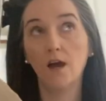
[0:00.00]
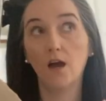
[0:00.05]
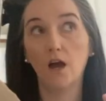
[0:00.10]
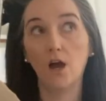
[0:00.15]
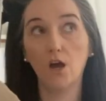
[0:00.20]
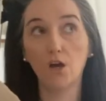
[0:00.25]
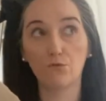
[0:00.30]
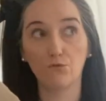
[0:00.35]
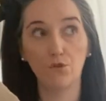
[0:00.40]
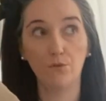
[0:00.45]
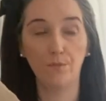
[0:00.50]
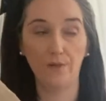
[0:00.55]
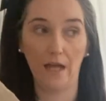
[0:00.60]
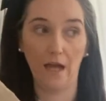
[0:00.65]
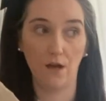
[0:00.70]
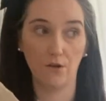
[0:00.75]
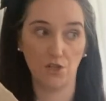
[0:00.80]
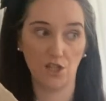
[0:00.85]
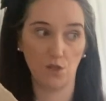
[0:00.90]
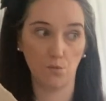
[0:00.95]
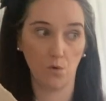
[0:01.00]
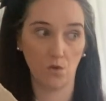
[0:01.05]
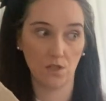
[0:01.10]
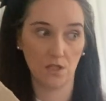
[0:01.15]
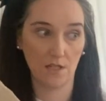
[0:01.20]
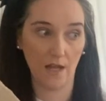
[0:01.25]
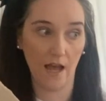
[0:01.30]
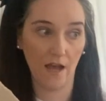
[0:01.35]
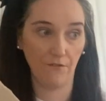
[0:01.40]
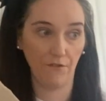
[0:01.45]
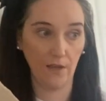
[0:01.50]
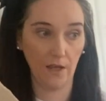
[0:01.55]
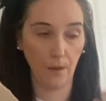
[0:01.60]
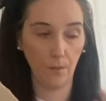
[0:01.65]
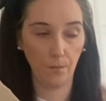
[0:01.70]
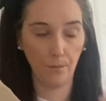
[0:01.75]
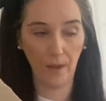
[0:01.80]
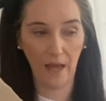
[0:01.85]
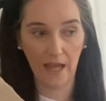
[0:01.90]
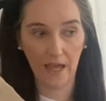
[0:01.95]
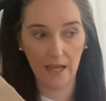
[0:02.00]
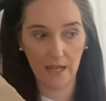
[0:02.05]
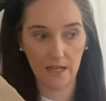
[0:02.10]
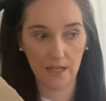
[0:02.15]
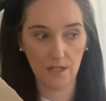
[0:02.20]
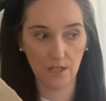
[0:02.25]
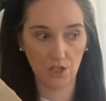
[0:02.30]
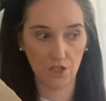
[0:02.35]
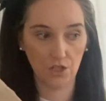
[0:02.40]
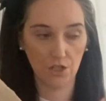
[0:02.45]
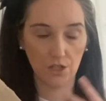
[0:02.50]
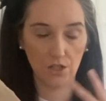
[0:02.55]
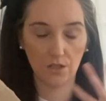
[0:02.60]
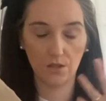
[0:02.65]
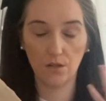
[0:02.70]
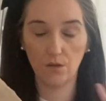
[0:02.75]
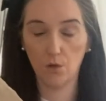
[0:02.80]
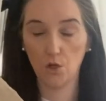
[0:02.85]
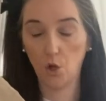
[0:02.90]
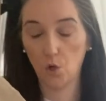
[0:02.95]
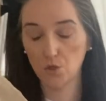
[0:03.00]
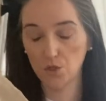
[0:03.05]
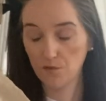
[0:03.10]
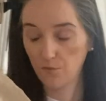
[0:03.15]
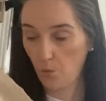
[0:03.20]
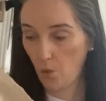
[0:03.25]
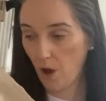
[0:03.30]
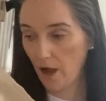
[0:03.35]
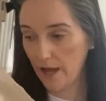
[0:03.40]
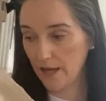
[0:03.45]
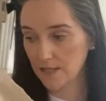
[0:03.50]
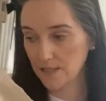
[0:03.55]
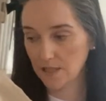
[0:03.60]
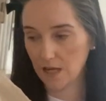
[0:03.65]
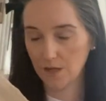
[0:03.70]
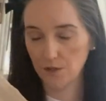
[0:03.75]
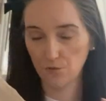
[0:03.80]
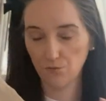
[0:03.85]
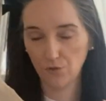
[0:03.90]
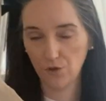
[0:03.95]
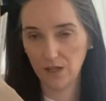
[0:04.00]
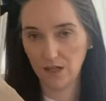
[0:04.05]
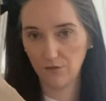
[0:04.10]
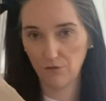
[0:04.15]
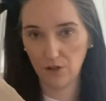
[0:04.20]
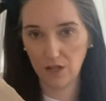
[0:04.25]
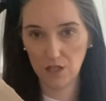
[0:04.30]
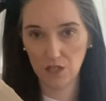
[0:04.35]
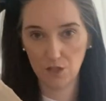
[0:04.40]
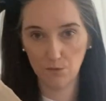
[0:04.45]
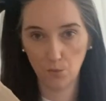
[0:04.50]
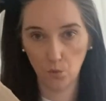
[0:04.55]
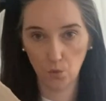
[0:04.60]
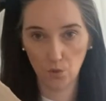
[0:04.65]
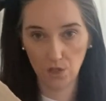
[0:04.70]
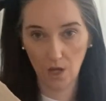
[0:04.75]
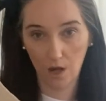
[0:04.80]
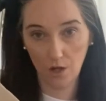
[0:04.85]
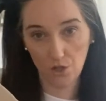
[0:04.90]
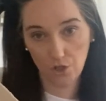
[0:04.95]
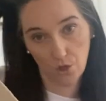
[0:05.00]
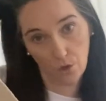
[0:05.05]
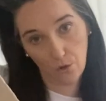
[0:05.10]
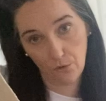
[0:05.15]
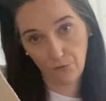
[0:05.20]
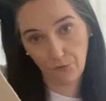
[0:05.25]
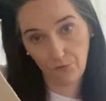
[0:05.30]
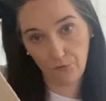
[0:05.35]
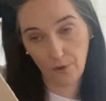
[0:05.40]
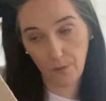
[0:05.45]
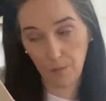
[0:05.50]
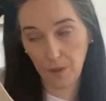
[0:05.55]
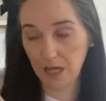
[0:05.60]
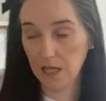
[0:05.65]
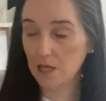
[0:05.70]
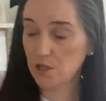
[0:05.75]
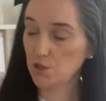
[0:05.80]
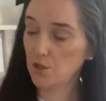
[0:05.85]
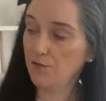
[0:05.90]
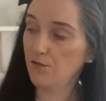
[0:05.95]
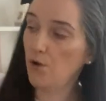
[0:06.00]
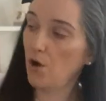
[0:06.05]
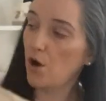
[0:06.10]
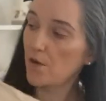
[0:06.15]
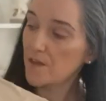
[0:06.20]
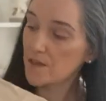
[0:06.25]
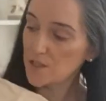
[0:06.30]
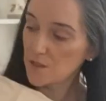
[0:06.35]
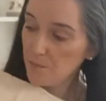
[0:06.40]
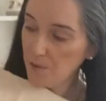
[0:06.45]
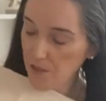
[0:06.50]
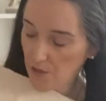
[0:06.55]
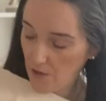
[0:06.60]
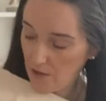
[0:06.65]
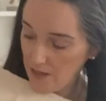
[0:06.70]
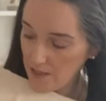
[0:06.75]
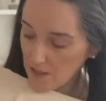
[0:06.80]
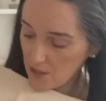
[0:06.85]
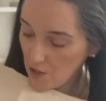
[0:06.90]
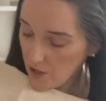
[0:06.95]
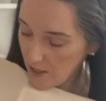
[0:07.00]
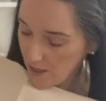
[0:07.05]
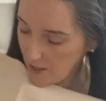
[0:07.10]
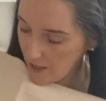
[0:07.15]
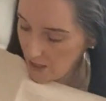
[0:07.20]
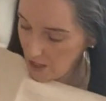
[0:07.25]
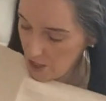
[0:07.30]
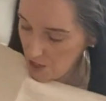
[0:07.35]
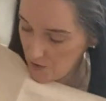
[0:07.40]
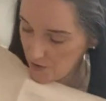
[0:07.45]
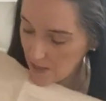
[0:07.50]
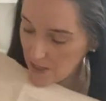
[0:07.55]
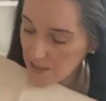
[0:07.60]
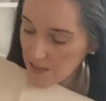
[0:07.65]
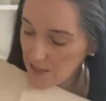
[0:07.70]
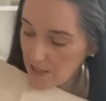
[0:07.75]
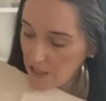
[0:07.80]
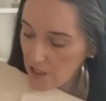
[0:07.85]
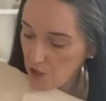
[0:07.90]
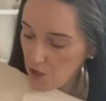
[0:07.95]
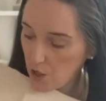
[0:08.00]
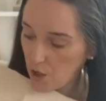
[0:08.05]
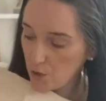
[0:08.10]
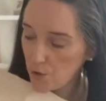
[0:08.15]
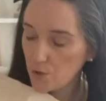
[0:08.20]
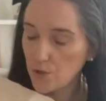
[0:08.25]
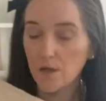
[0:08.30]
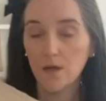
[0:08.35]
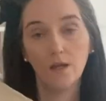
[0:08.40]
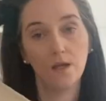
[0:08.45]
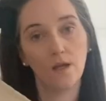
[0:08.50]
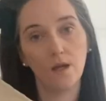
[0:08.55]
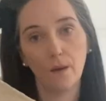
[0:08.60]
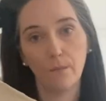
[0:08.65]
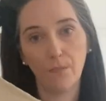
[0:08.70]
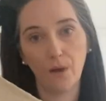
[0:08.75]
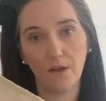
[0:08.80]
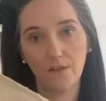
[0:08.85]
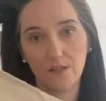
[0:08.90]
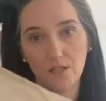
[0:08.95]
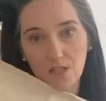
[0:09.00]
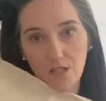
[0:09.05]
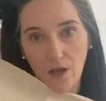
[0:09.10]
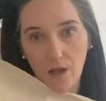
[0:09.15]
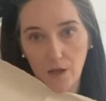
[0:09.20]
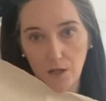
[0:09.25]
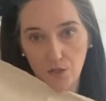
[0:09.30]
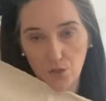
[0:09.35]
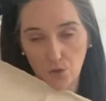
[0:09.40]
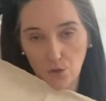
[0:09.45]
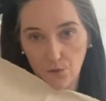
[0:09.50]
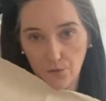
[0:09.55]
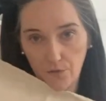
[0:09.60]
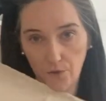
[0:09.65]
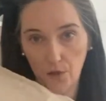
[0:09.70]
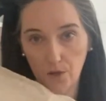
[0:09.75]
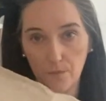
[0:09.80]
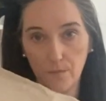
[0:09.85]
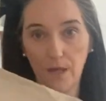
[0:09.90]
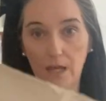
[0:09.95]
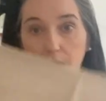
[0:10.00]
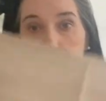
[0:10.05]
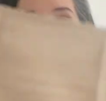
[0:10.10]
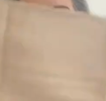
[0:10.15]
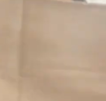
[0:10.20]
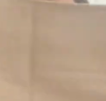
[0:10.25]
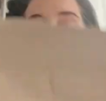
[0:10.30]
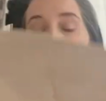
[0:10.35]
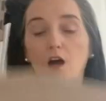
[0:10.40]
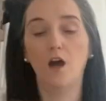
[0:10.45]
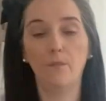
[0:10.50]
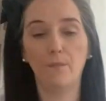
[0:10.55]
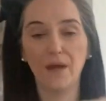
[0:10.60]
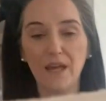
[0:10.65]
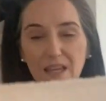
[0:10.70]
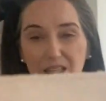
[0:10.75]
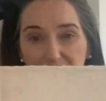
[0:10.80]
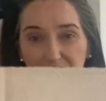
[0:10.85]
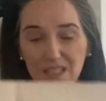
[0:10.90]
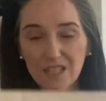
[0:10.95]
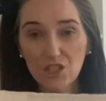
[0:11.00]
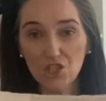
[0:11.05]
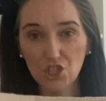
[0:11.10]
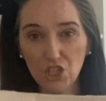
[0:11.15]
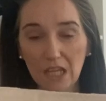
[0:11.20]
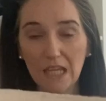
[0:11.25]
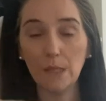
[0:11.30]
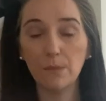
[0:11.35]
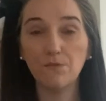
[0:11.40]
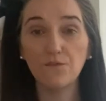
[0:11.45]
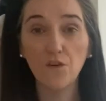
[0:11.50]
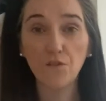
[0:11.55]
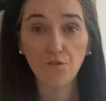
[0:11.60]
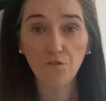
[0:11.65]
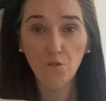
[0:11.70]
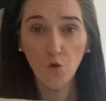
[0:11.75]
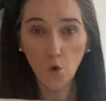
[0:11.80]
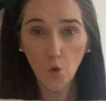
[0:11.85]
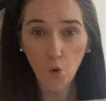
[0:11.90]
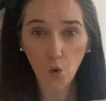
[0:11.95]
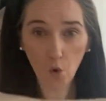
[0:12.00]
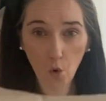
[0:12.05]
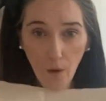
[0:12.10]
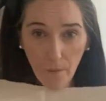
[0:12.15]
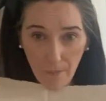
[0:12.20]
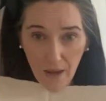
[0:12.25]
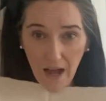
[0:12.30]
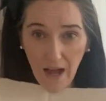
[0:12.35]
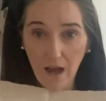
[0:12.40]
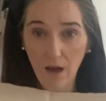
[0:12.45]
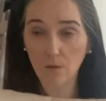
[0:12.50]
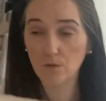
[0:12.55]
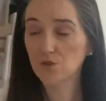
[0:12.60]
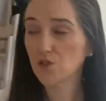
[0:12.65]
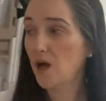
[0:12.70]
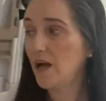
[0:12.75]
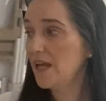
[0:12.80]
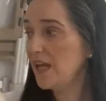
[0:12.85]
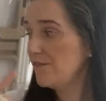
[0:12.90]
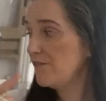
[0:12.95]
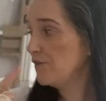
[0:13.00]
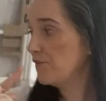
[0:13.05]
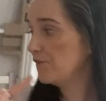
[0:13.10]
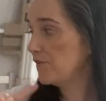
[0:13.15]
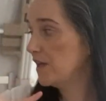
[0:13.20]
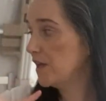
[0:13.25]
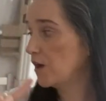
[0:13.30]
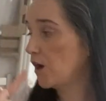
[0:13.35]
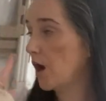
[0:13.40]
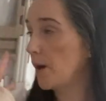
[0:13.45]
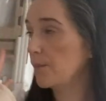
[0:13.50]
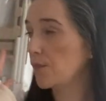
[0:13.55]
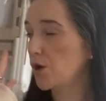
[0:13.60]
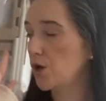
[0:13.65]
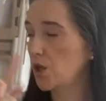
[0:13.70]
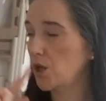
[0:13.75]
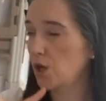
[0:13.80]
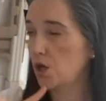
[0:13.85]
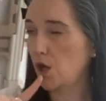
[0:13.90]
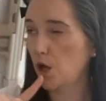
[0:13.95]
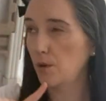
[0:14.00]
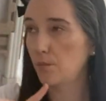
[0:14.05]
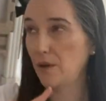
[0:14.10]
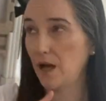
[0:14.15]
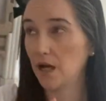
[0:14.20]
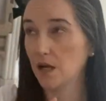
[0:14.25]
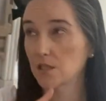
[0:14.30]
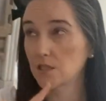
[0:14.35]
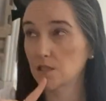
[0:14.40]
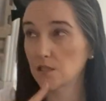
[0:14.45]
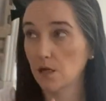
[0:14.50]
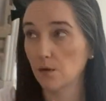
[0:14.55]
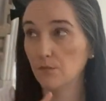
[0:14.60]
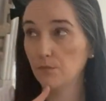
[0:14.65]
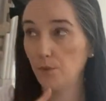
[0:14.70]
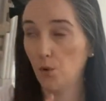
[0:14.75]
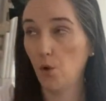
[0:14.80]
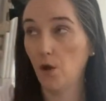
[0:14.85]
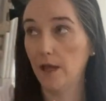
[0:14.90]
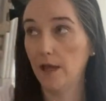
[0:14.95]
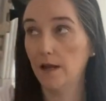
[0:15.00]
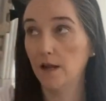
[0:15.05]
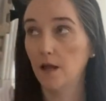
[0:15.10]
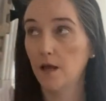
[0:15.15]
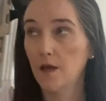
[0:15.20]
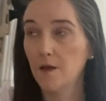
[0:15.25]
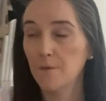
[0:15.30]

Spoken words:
her room now. She wants to have it beige, lots of whites, and a really small touch of pink. So I thought, oh, this would be nice. I can get her this. It can go by the side of her bed. But isn't it cheap for £4? I even think I'm going to go back at some point,